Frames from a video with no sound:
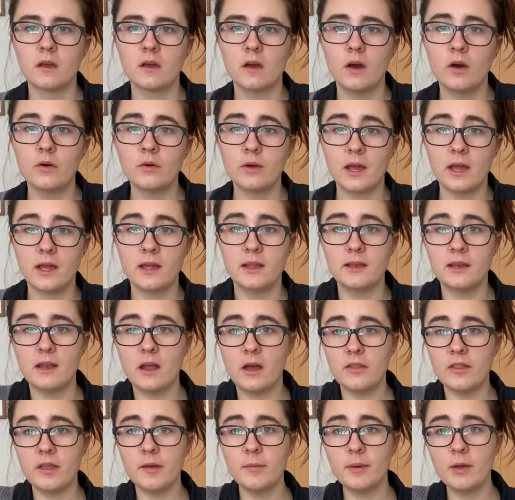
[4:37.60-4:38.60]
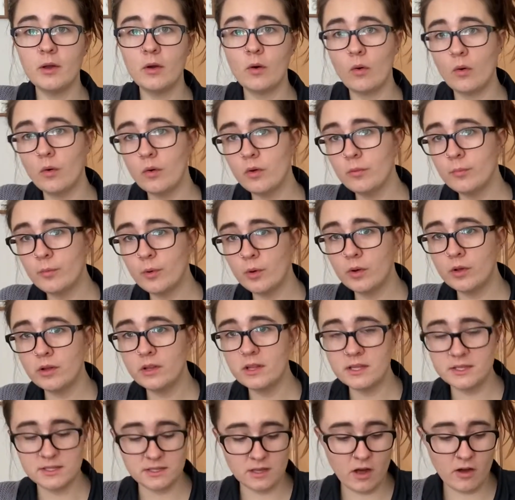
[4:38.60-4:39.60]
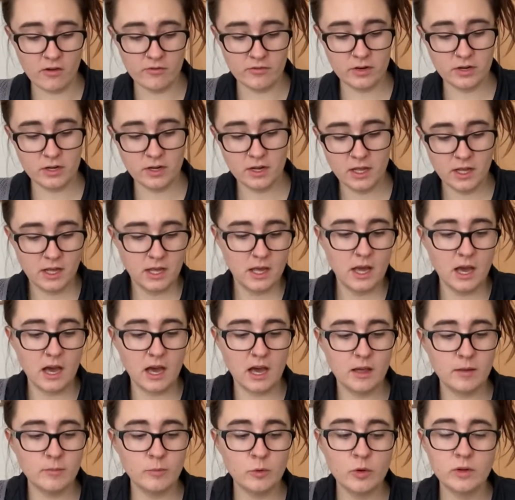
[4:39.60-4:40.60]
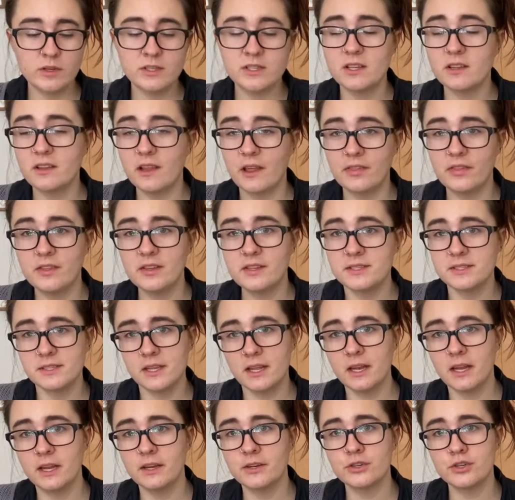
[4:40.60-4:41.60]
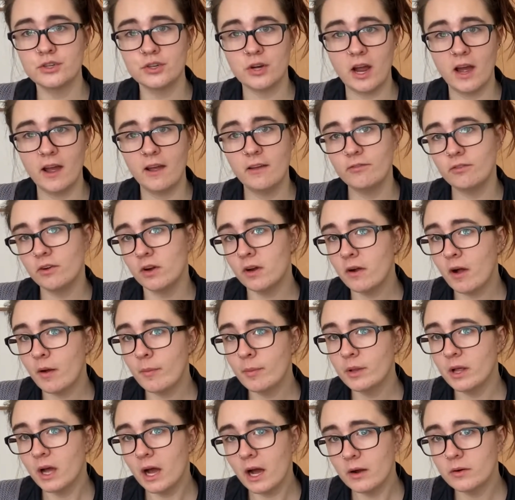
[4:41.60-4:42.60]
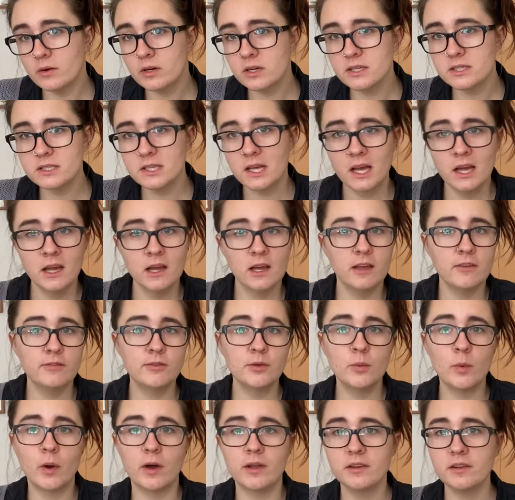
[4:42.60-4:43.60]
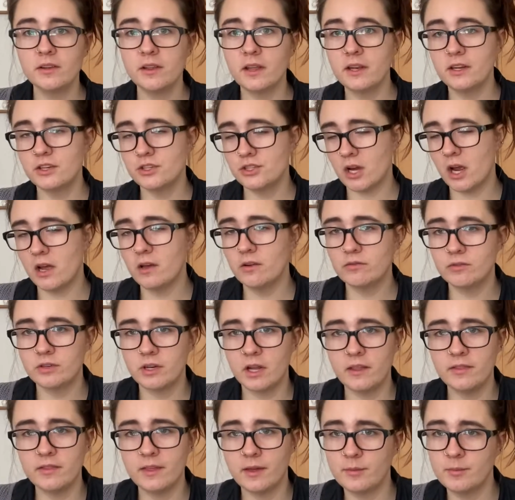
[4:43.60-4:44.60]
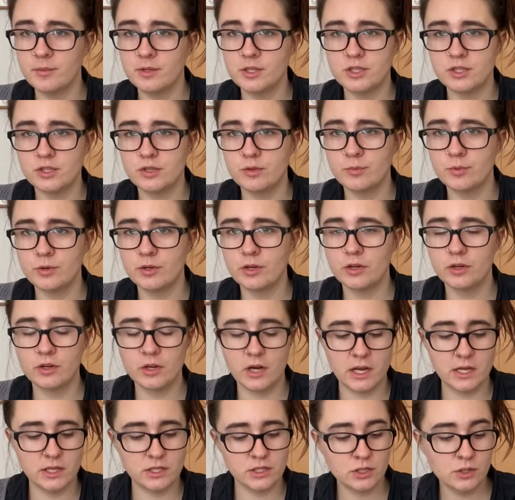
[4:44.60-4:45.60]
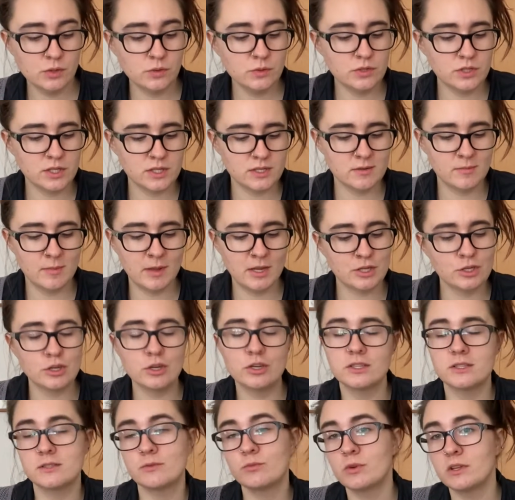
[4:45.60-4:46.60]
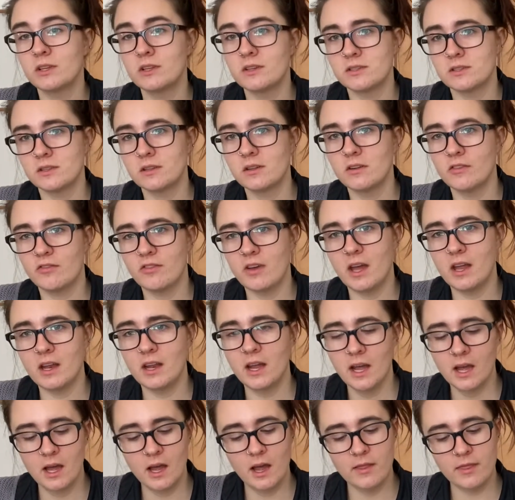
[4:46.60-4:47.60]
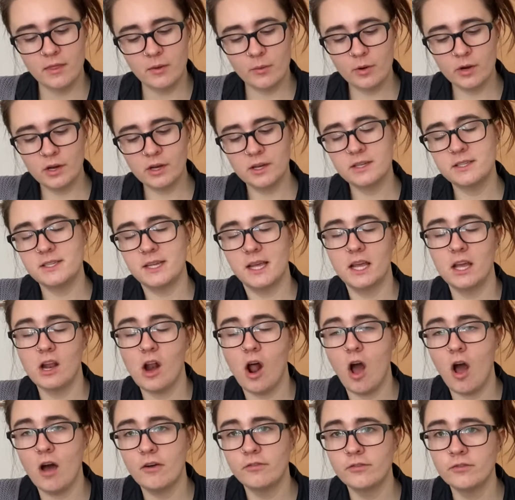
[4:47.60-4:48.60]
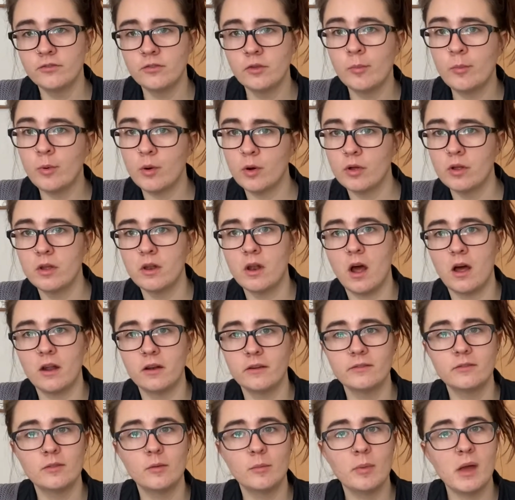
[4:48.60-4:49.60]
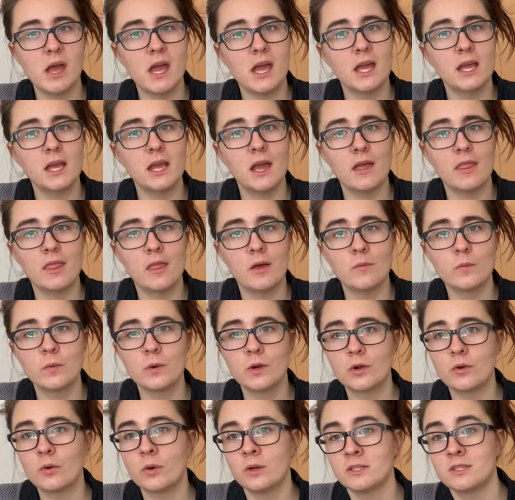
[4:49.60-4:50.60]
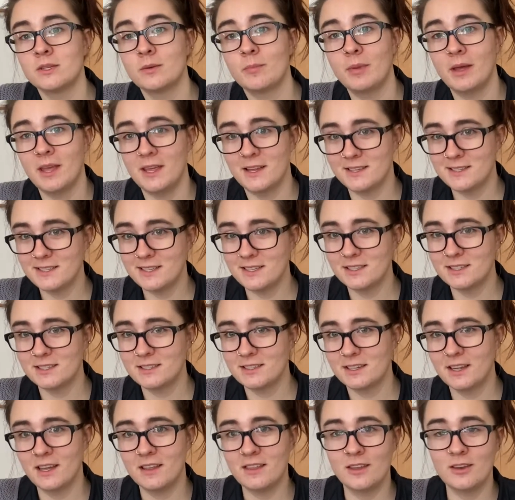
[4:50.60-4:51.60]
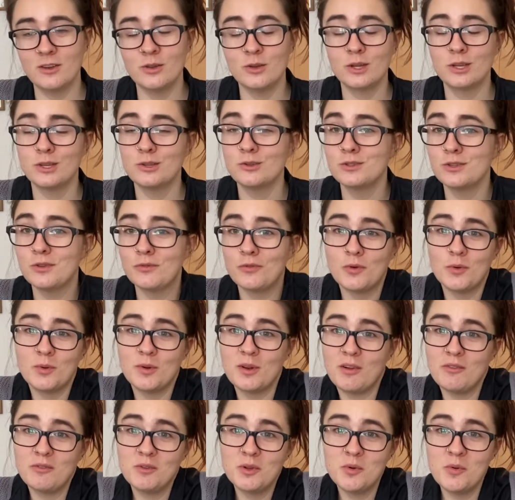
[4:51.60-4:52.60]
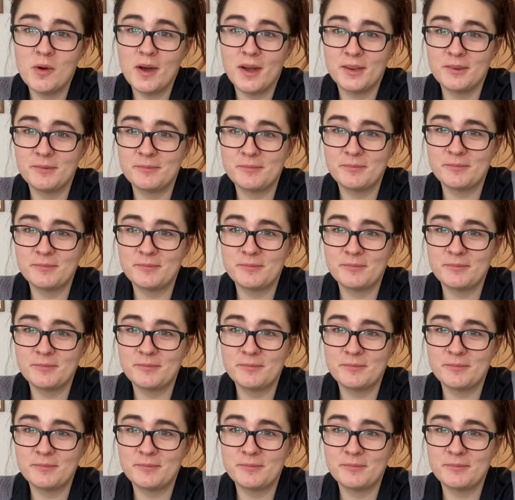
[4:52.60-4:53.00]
Okay, now that my whole bowl is covered, I'm going to let this sit and dry for a couple hours. If you want to let it dry overnight, that'd be super great too, just to make sure it's really solidified. Then we're going to take it off of the bowl and out of the bag, and then we're going to paint it. And then you can use it for whatever you want.